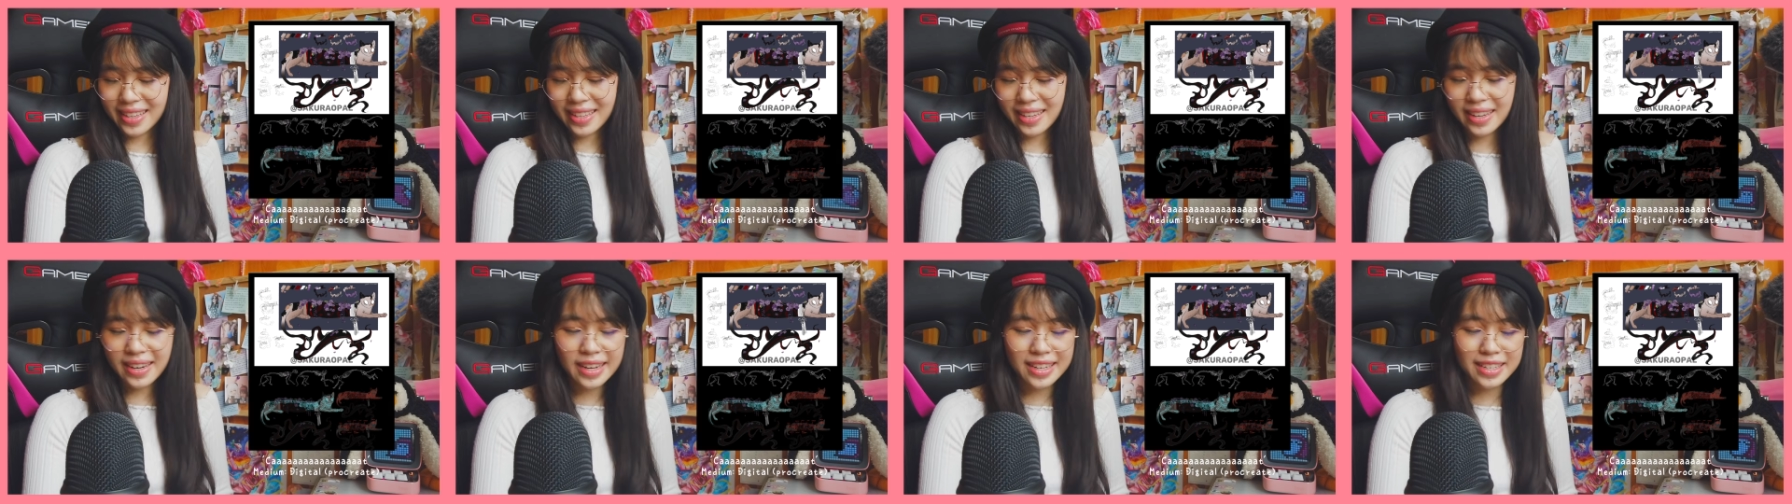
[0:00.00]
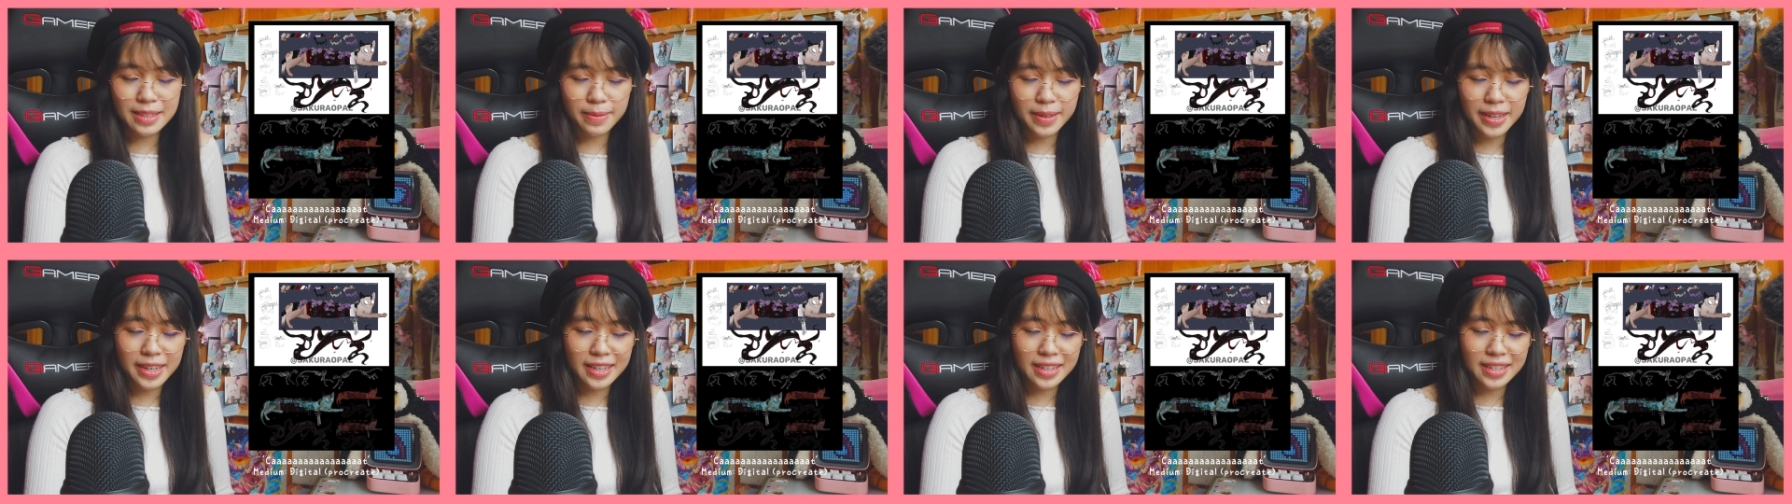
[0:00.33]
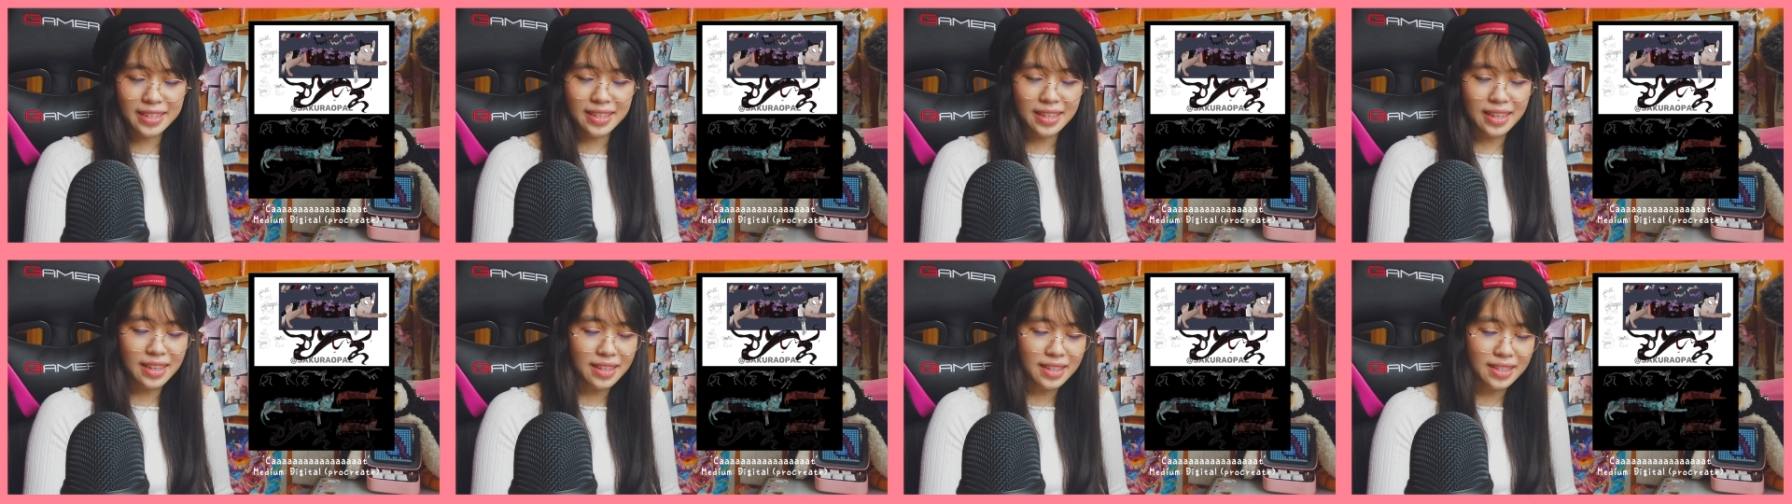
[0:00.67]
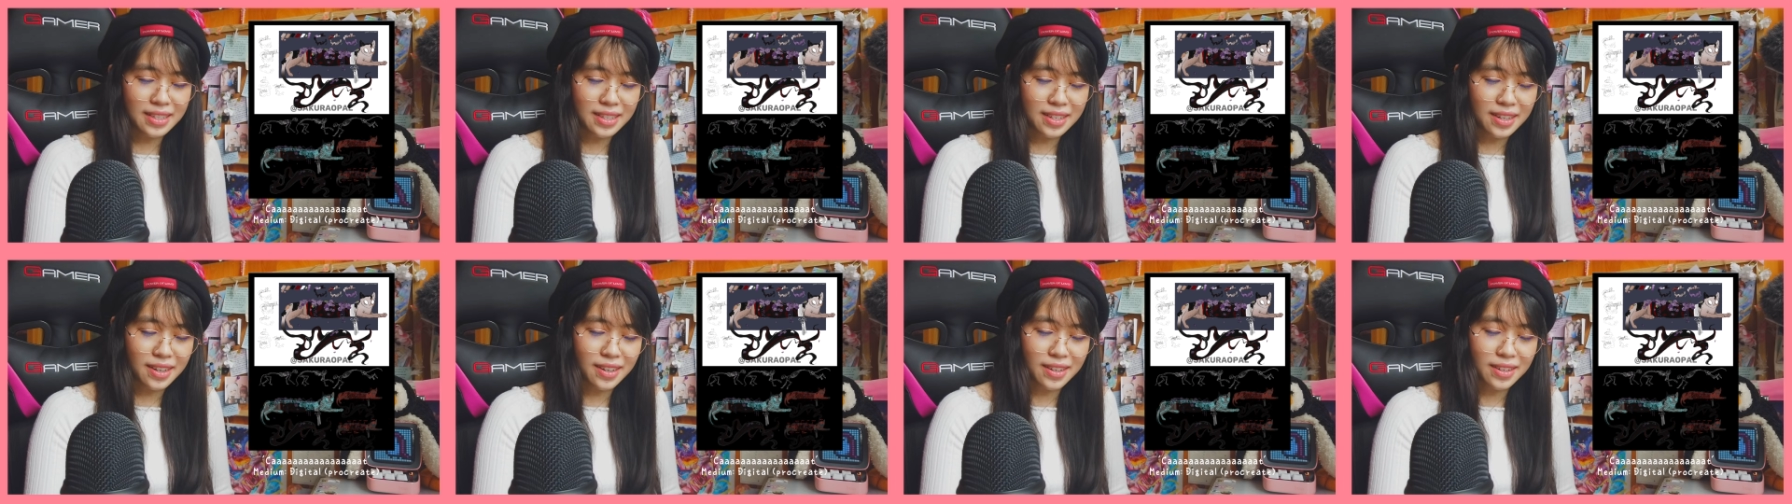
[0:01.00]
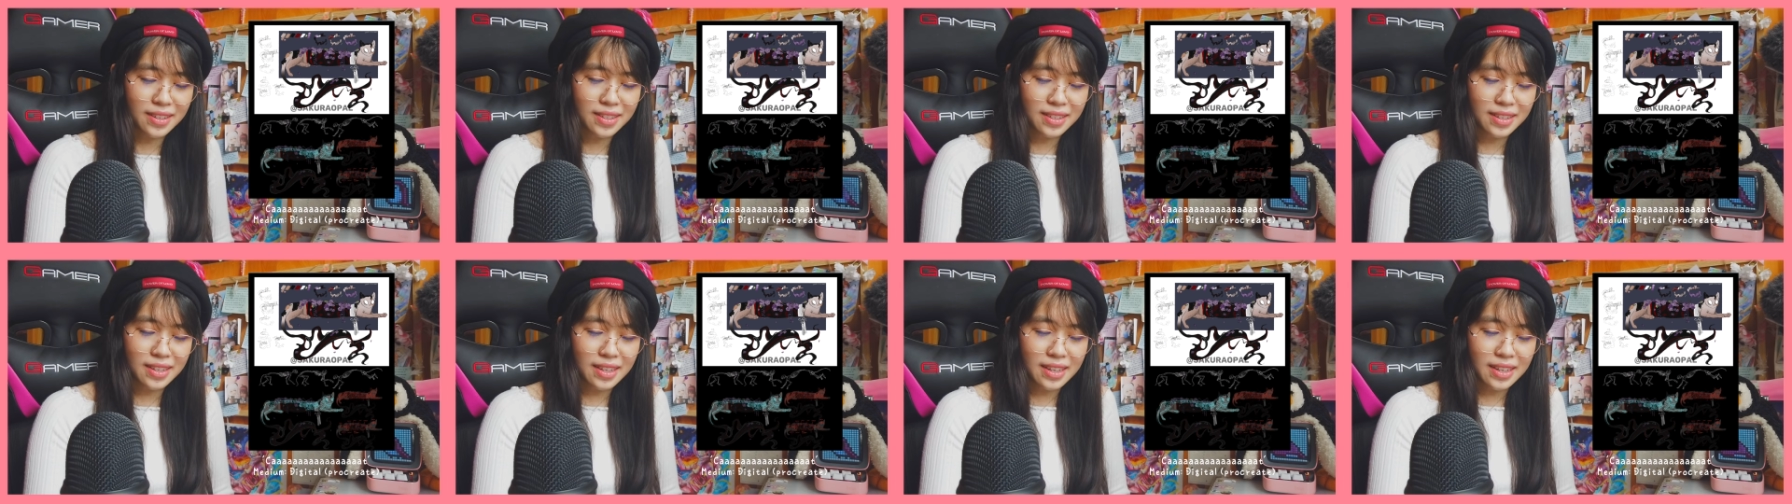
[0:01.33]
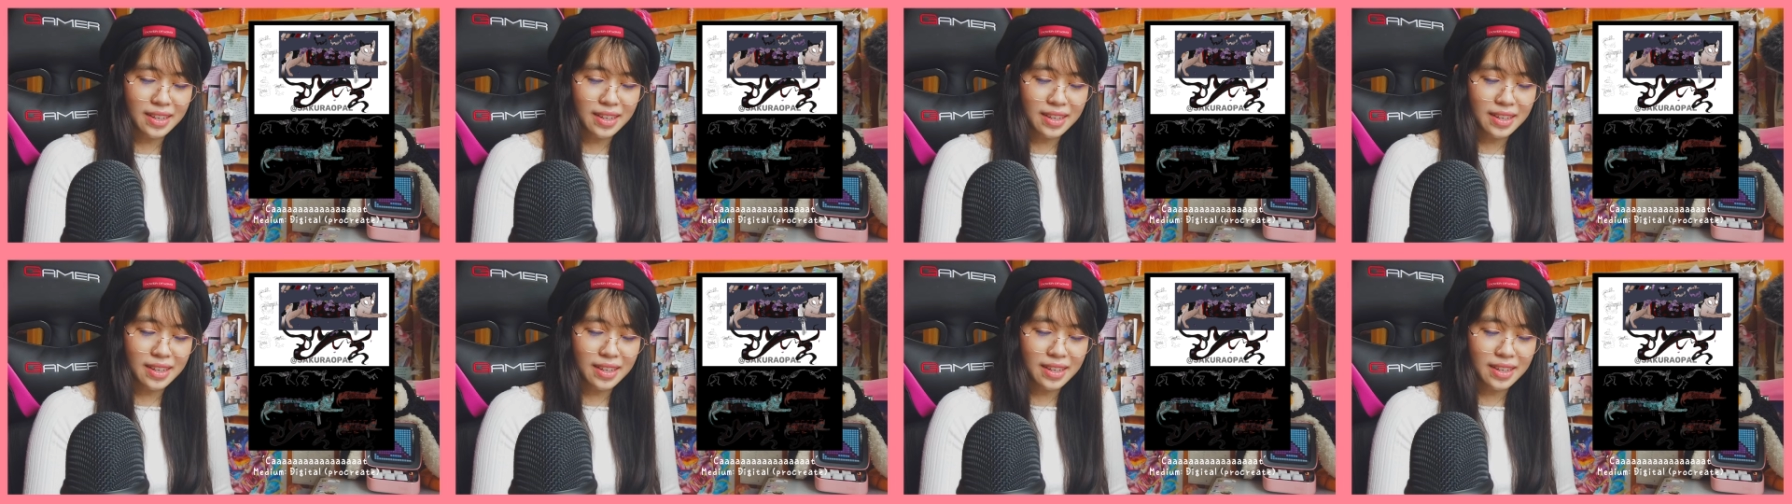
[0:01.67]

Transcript: the next piece is called